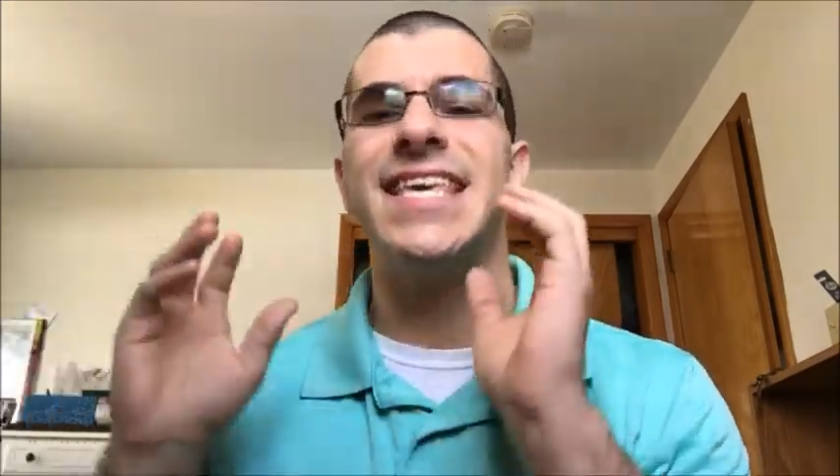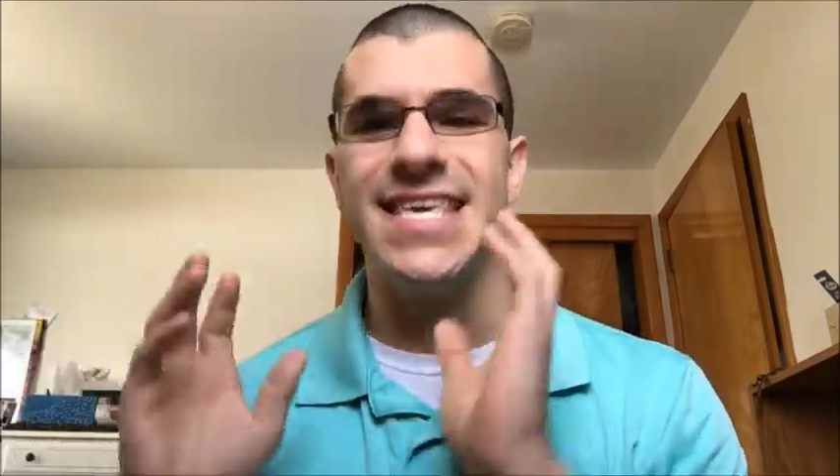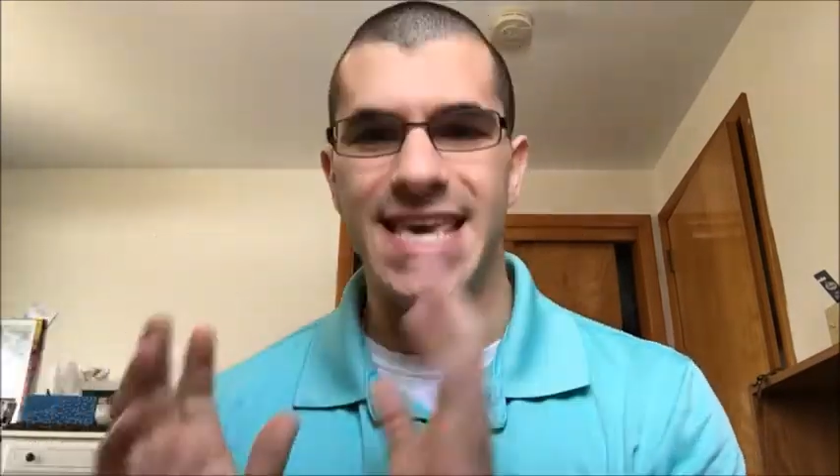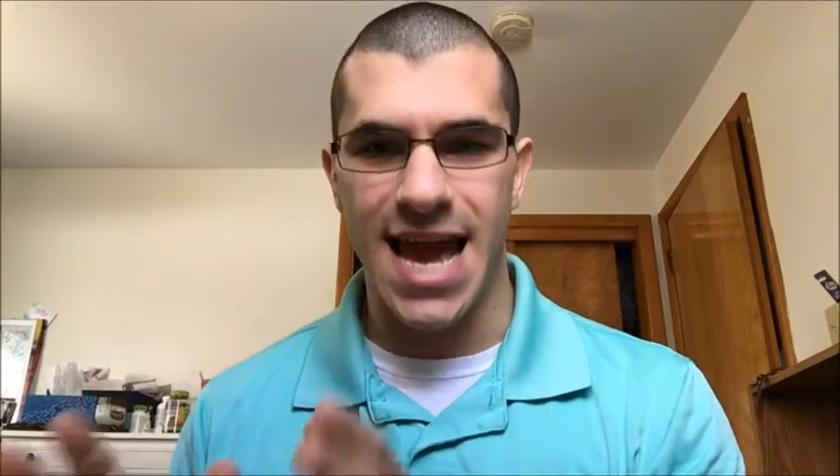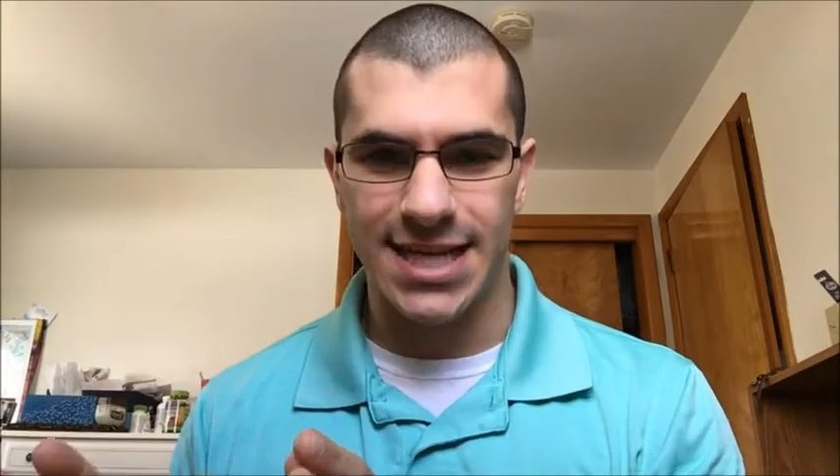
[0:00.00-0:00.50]

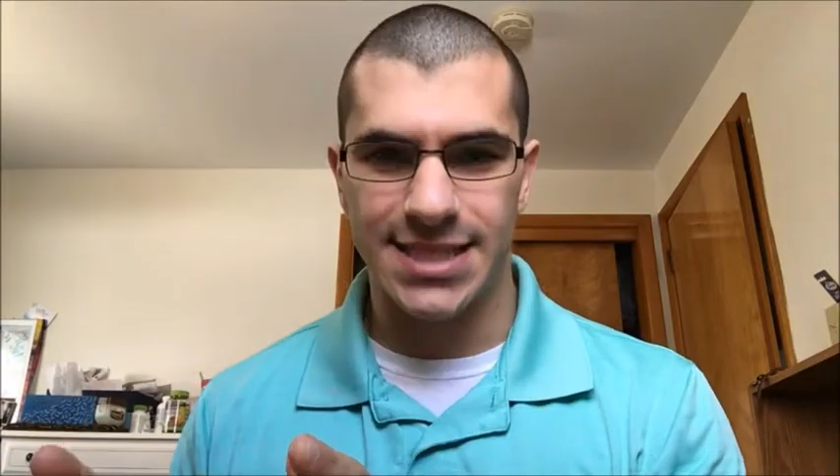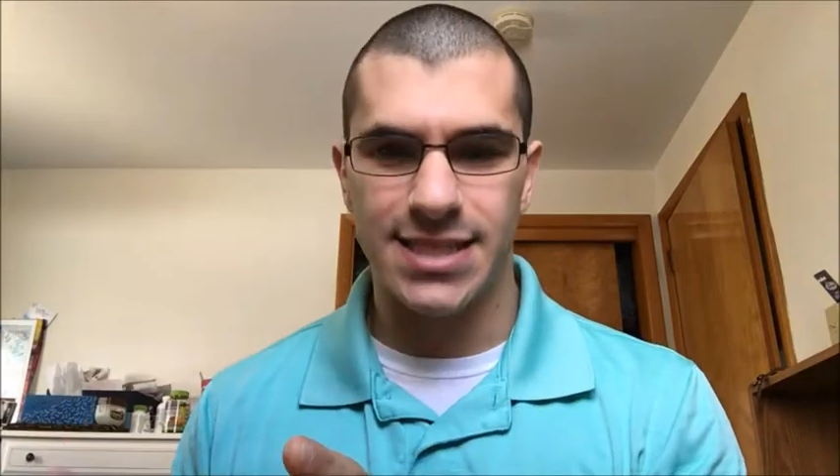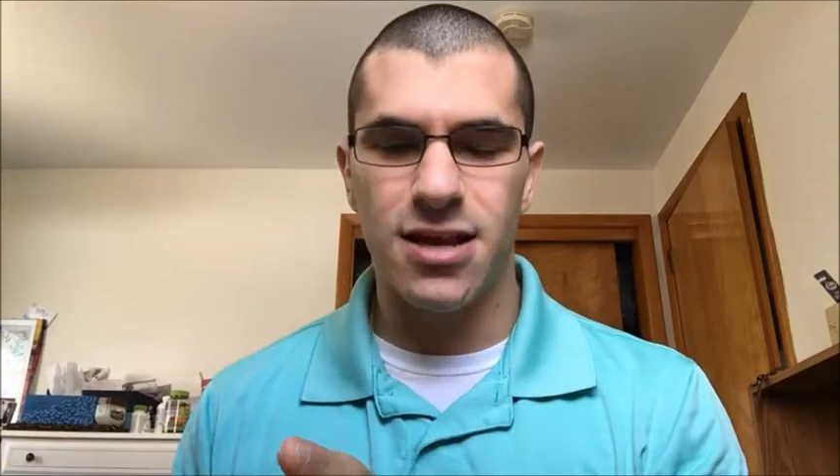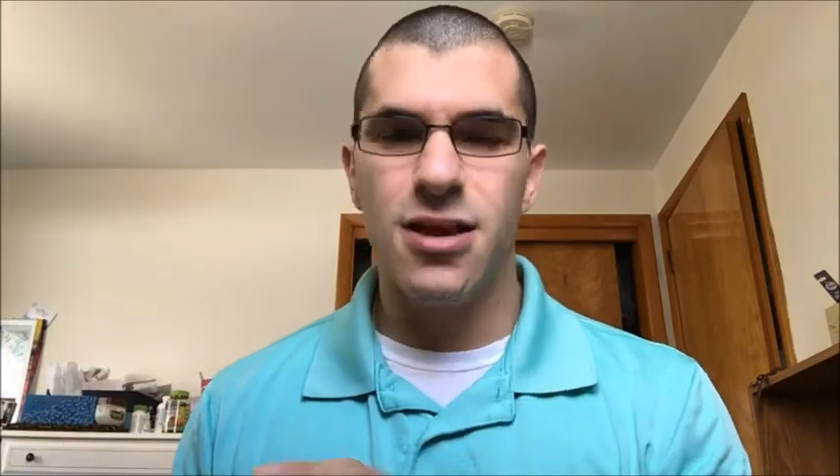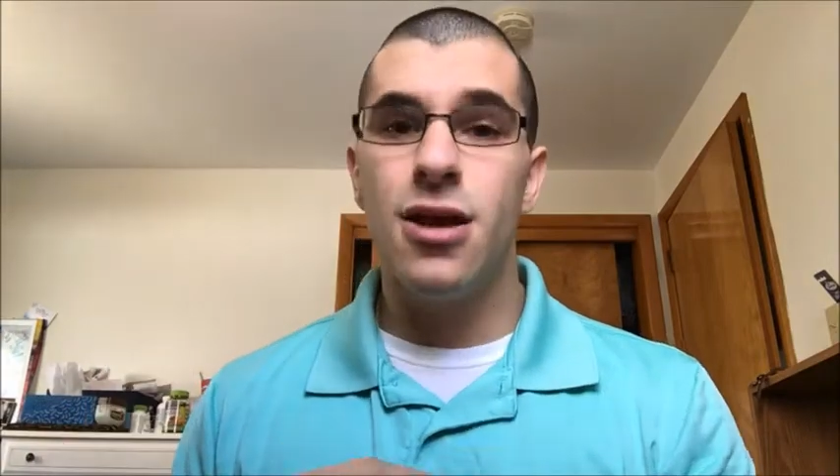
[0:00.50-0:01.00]

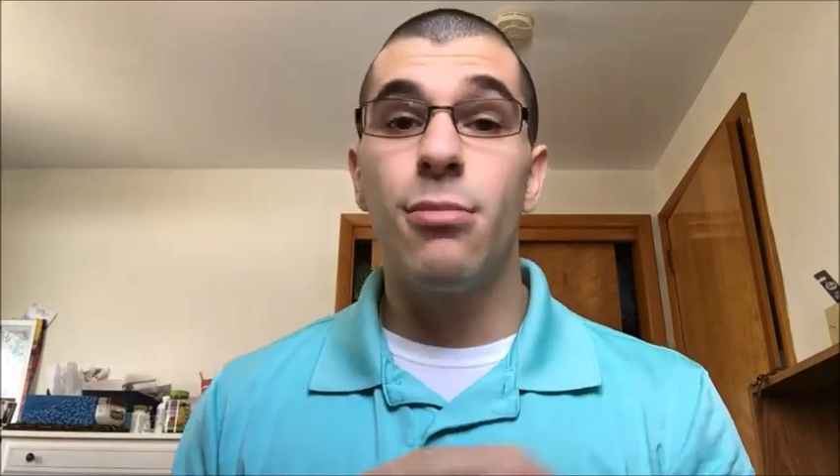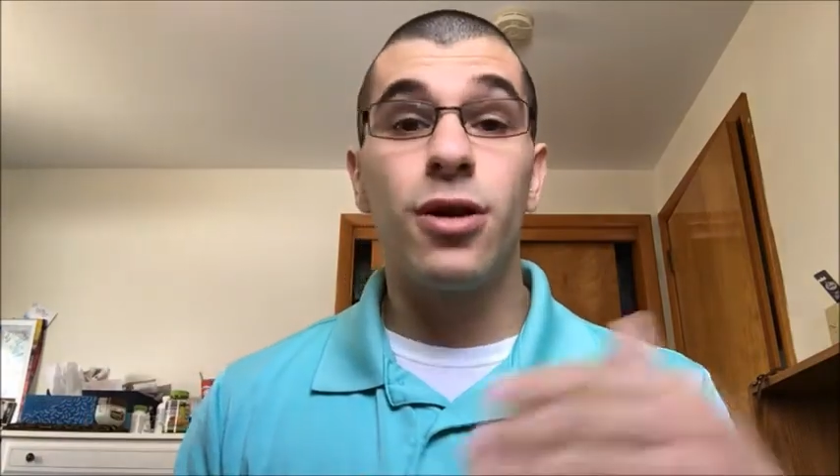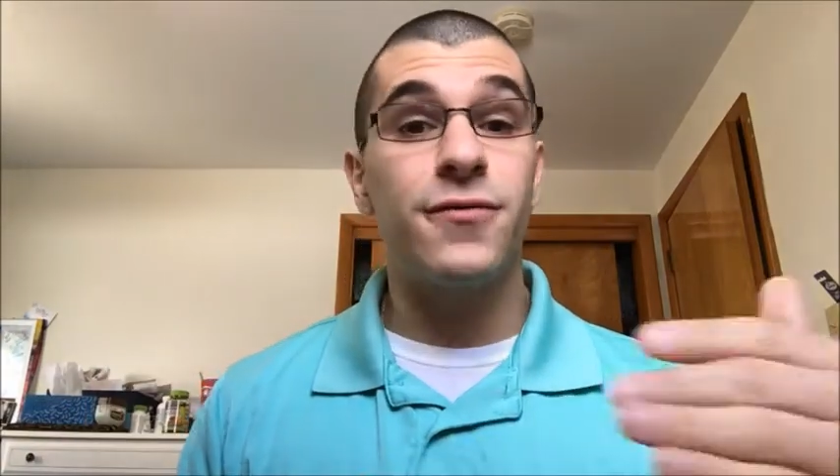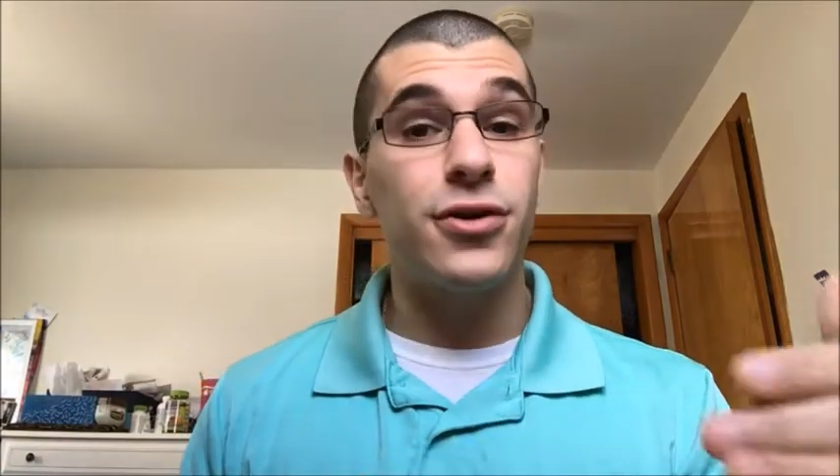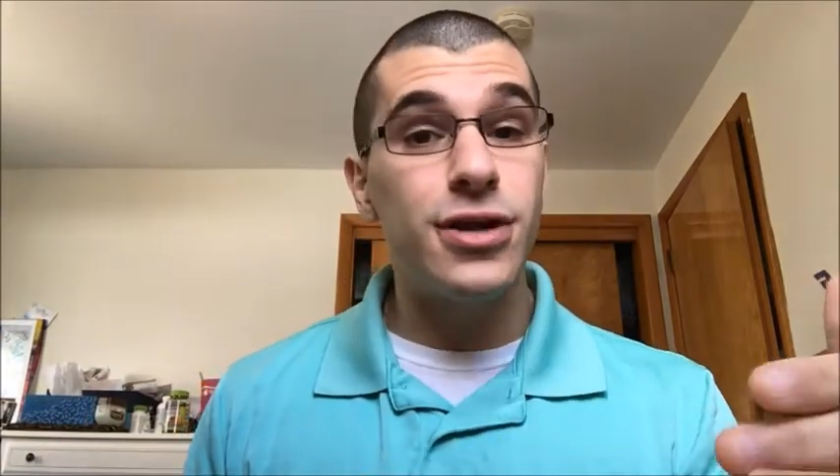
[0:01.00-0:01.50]
Yes.
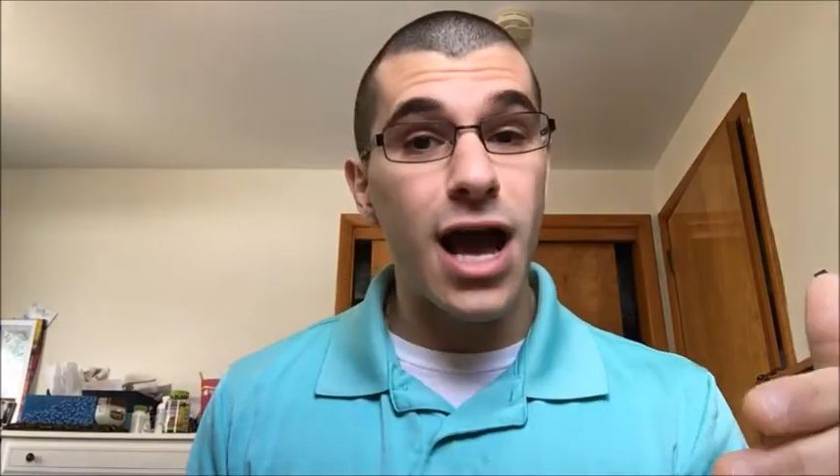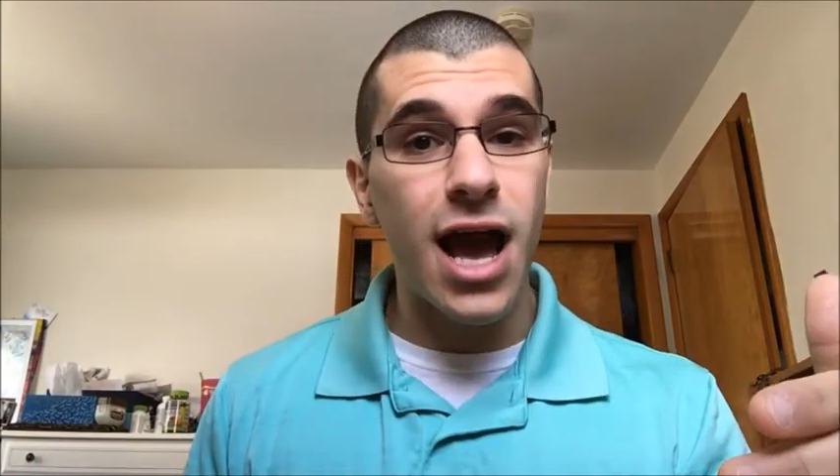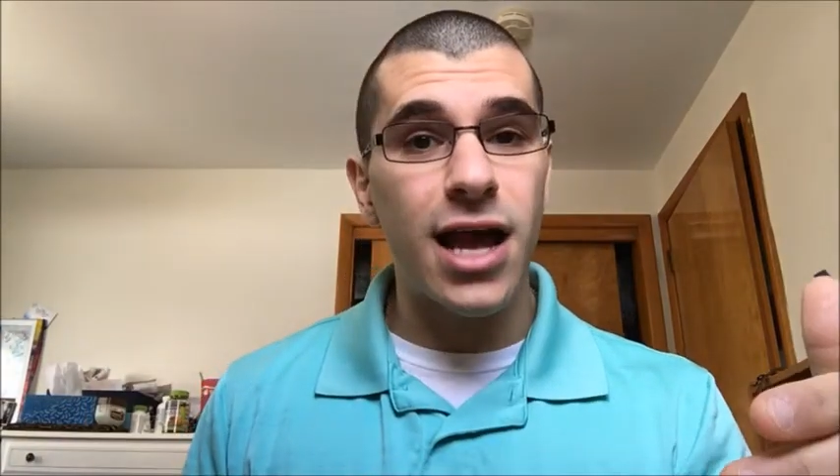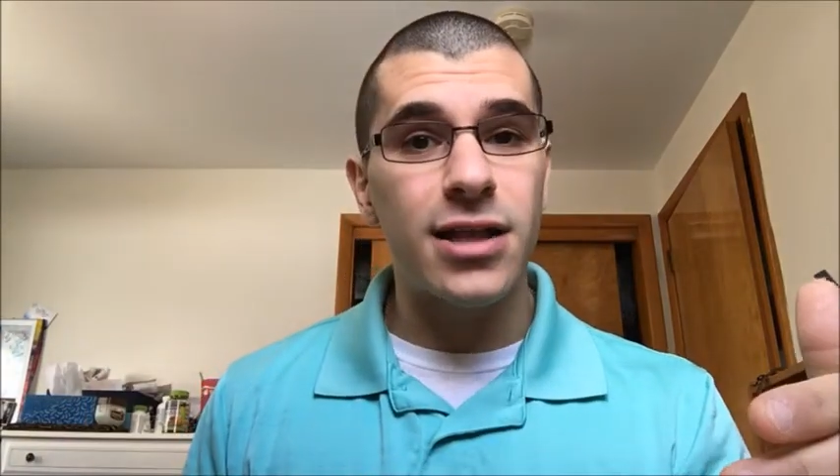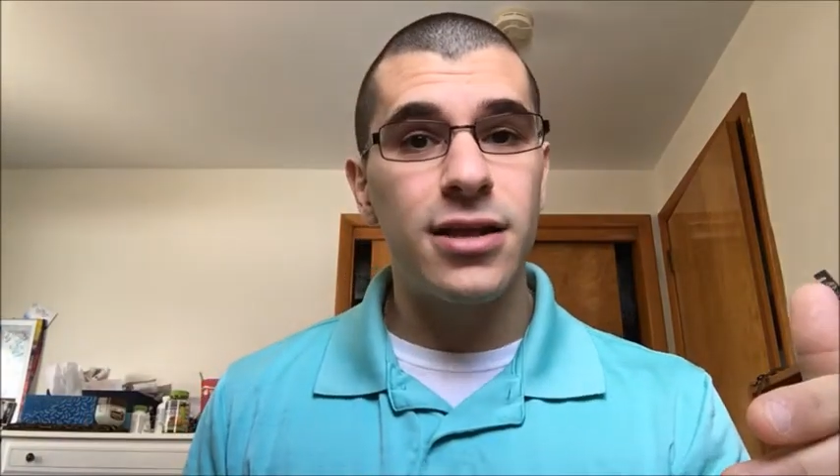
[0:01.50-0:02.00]
But if they're
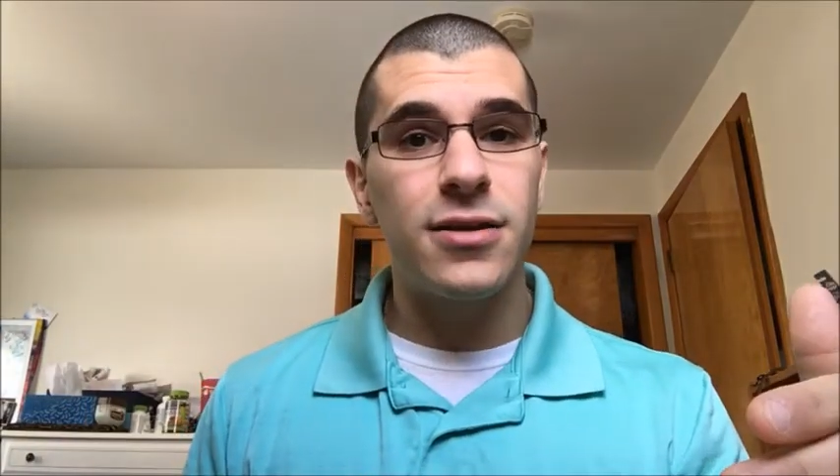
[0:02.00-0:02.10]
not,